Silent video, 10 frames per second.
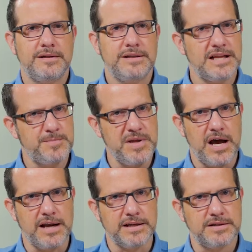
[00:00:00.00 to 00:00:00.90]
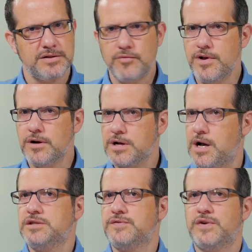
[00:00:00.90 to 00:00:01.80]
Let's be honest, the real
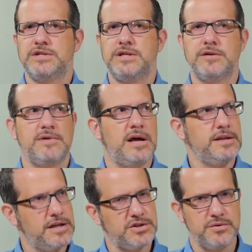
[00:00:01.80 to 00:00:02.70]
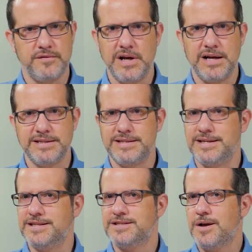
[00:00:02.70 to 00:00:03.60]
controversy around the issue of guns
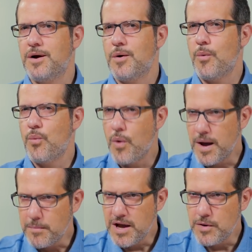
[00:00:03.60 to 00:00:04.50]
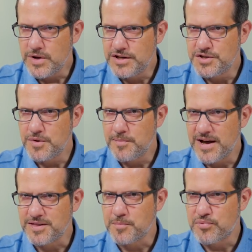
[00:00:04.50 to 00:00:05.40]
is what might we do
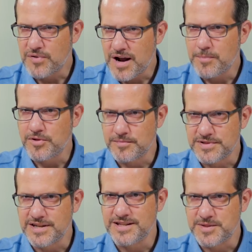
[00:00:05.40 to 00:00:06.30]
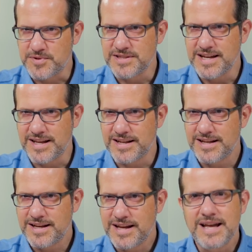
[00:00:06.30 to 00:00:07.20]
about the problems guns present?
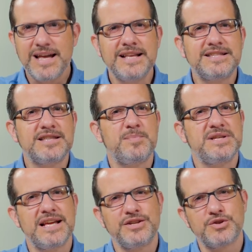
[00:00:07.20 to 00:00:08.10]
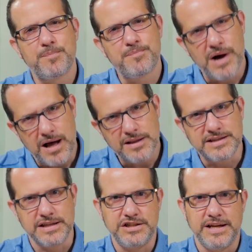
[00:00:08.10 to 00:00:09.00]
It's the potential
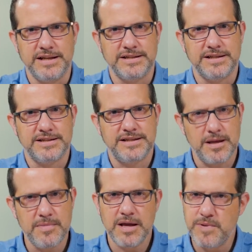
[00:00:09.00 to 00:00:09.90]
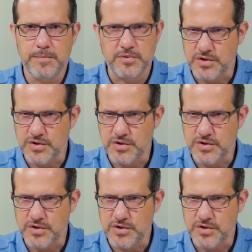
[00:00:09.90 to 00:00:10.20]
policy changes that make people